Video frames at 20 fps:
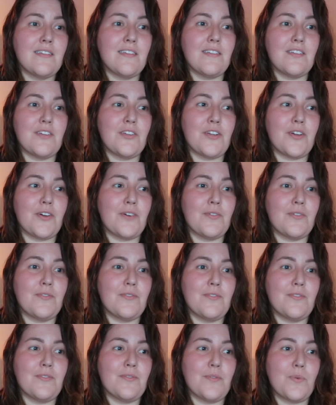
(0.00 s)
you know,
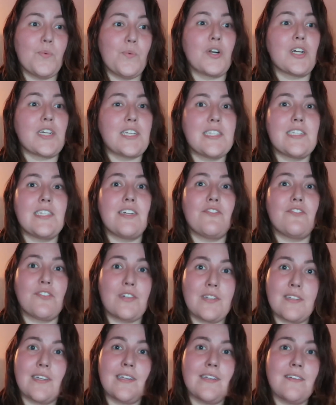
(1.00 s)
works
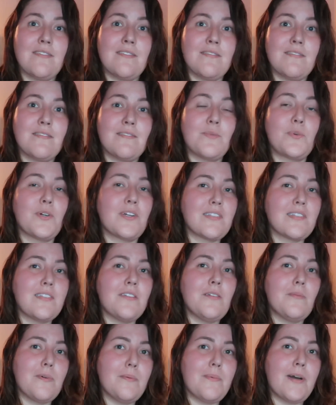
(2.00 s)
differently, works a
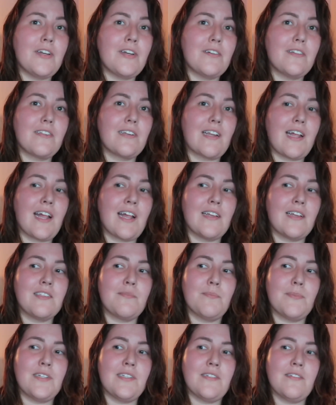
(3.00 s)
little bit better than it has
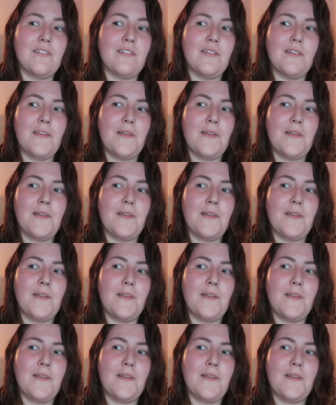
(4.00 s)
been?